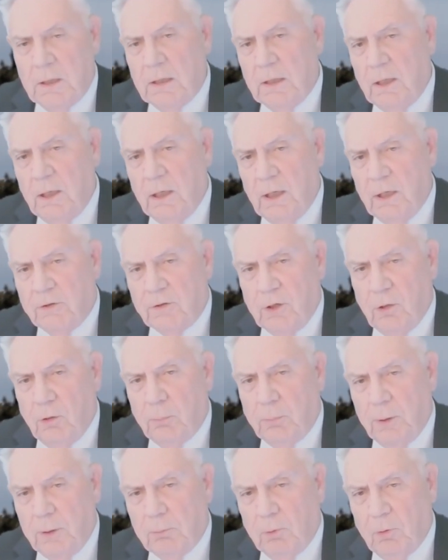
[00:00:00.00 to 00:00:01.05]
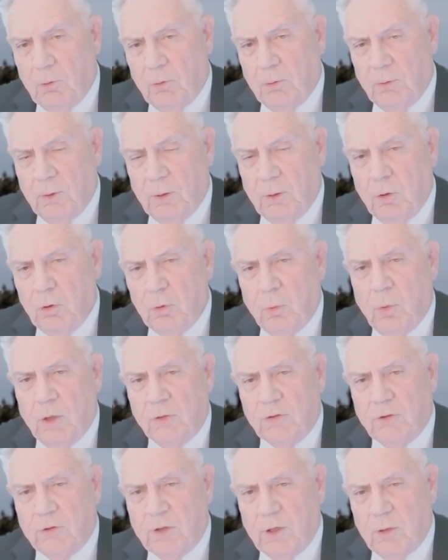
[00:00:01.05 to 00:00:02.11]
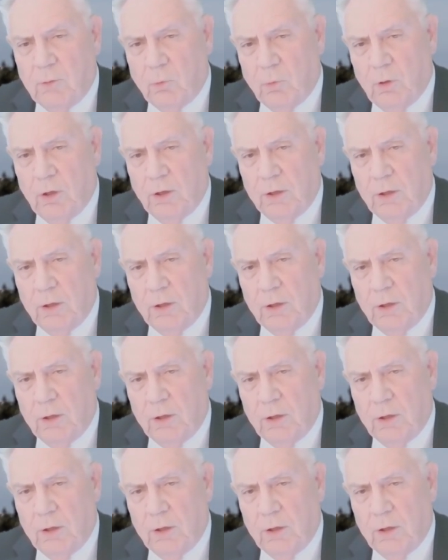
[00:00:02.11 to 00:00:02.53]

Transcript: And I tell people, who was it that really